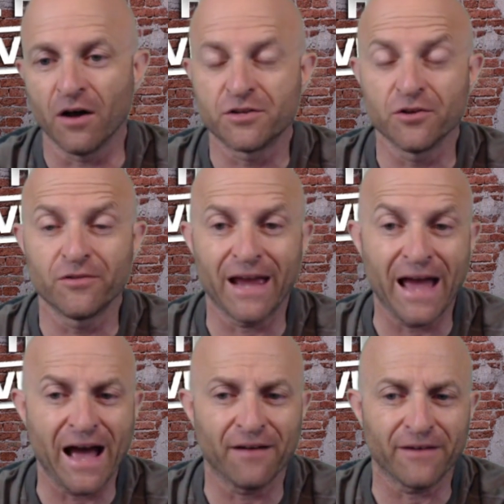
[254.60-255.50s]
do they
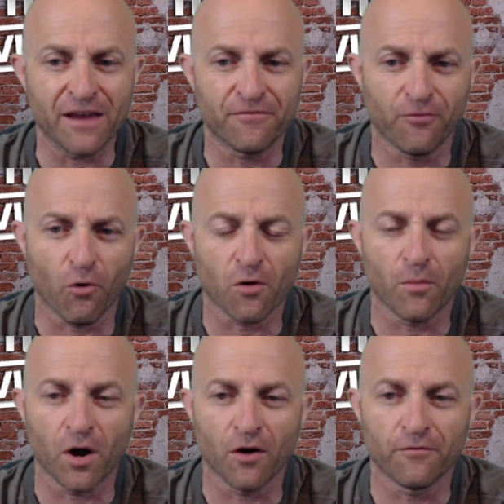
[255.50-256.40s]
have a form
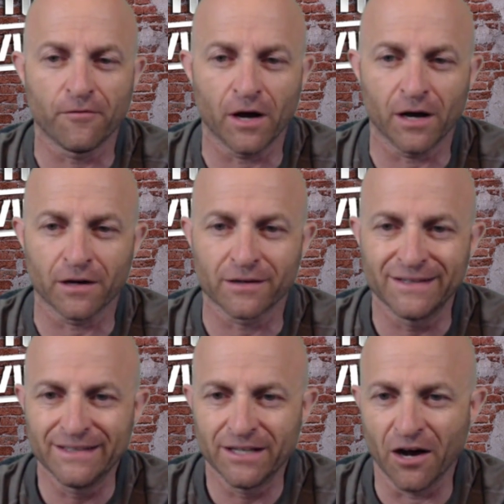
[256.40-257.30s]

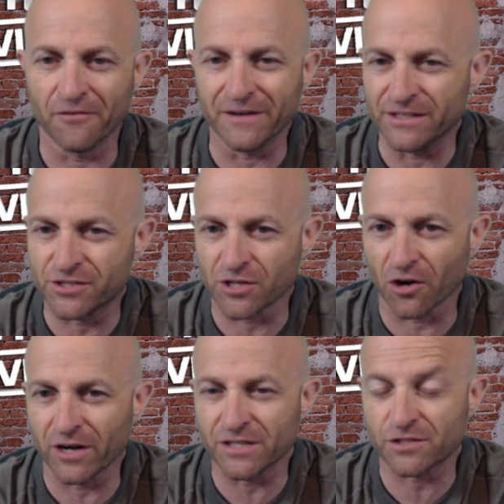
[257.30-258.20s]
of
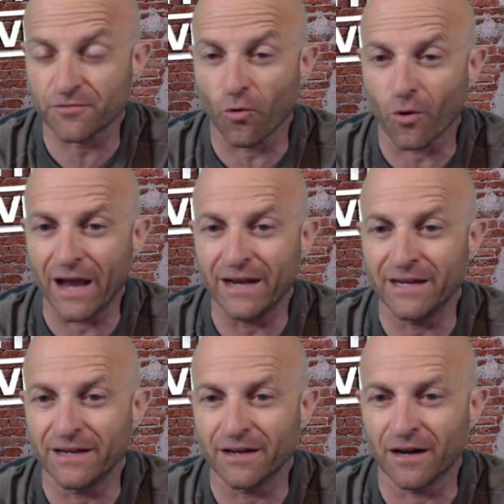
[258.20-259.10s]
insurance for
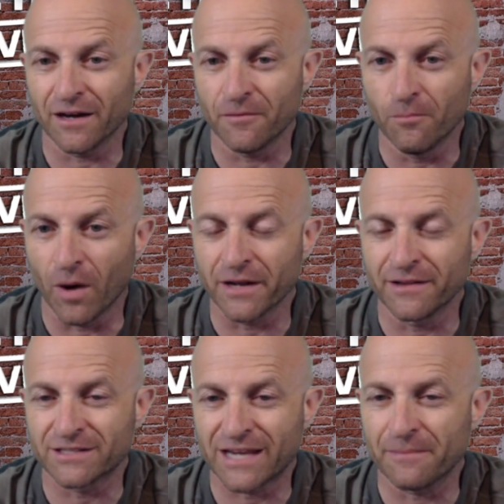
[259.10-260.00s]
any money
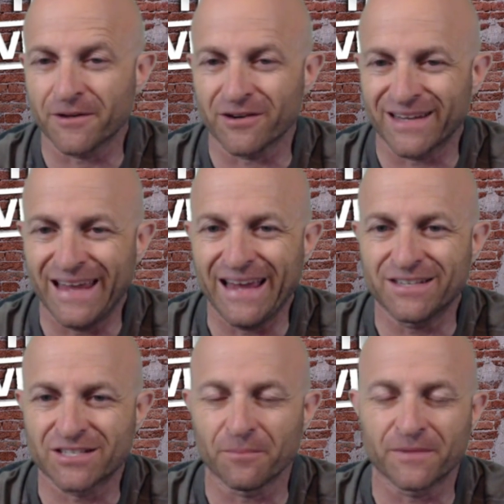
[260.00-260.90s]
that's kept there in
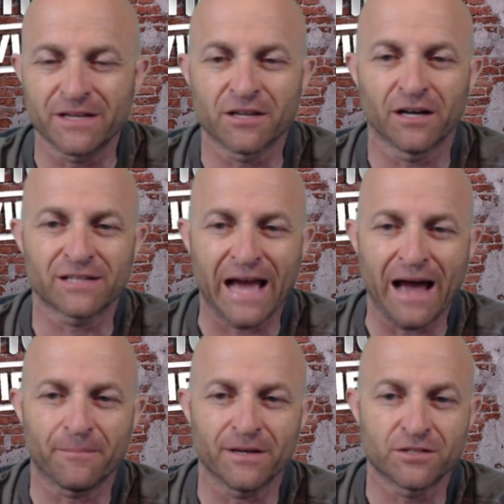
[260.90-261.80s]
case something does
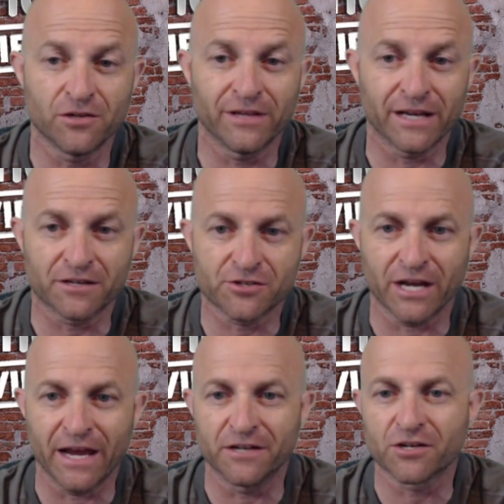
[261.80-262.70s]
happen to the
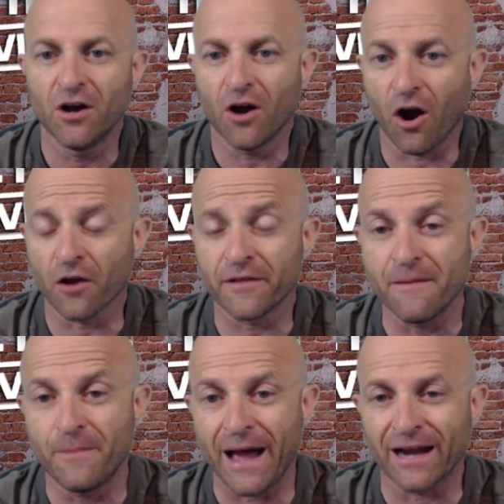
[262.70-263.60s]
exchange? Are they
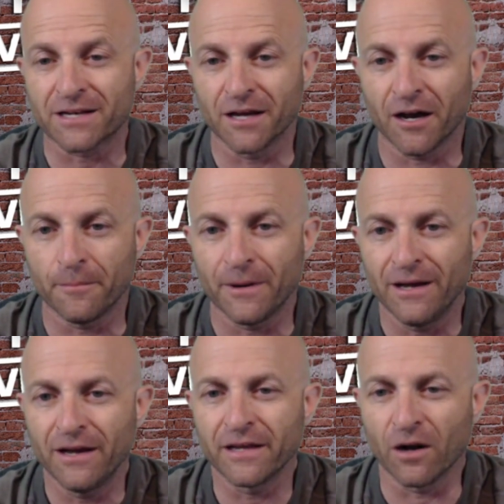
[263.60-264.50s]
backed up?
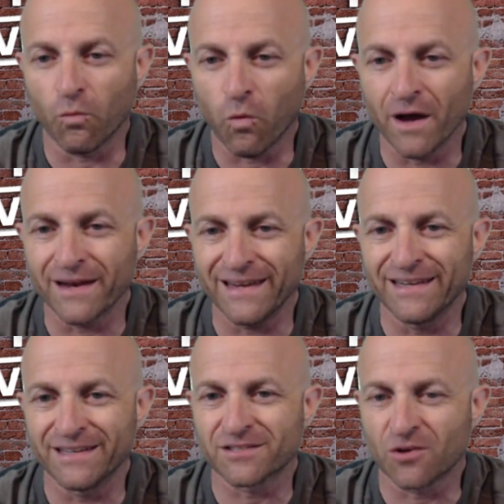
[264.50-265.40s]
What
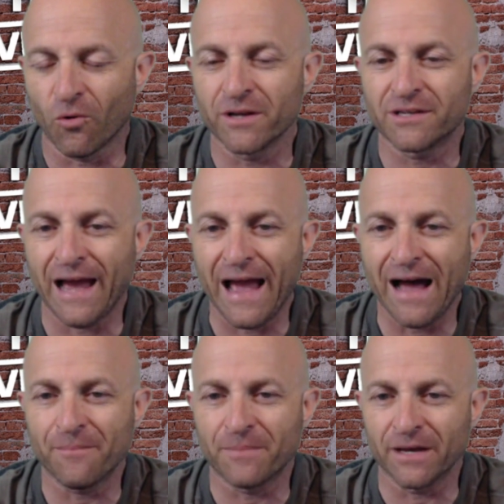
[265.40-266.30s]
is going to
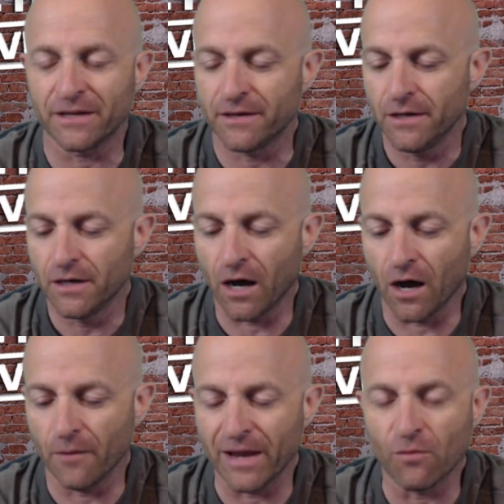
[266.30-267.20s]
happen,
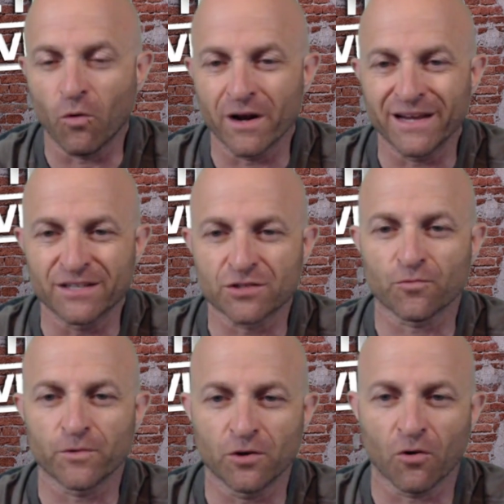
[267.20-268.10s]
and what is
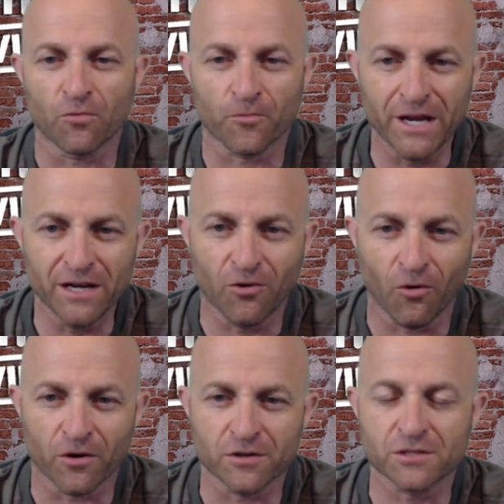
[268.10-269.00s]
your
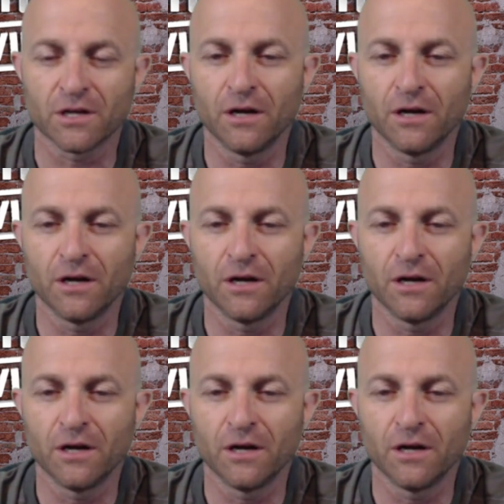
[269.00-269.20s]
recourse